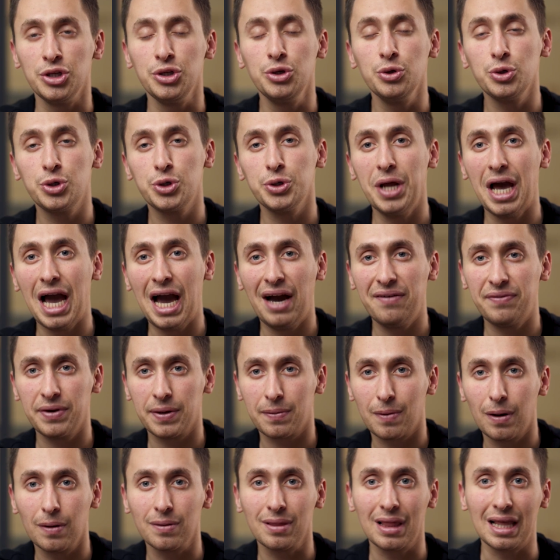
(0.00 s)
You should have
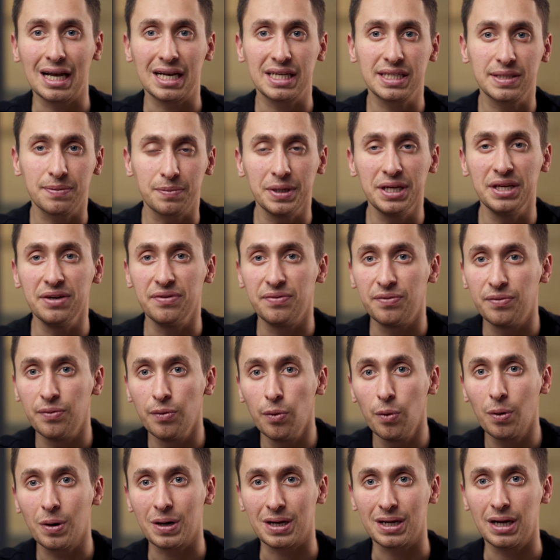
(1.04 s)
around
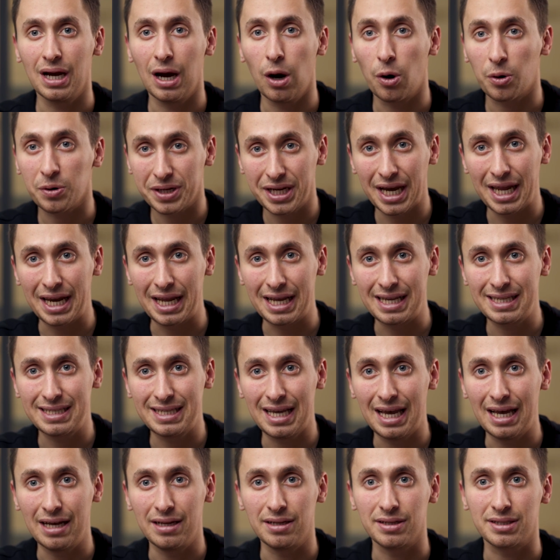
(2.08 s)
3-4 organic
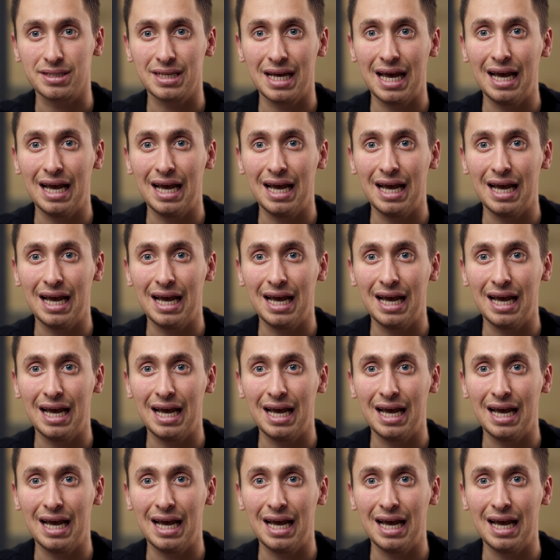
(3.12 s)
sales